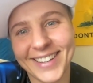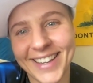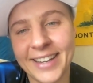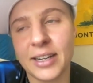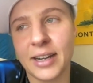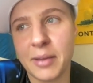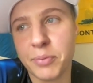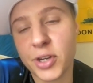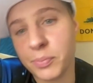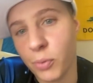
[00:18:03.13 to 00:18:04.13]
yeah, I'm
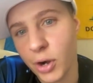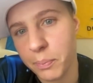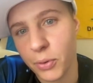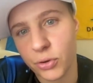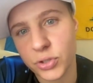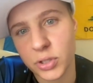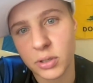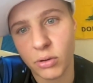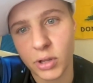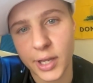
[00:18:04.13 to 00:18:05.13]
pretty boring
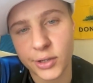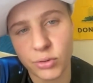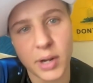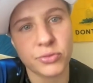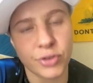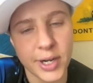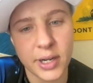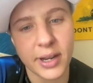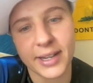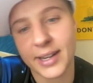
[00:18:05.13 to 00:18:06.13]
person. All I do, I'm training.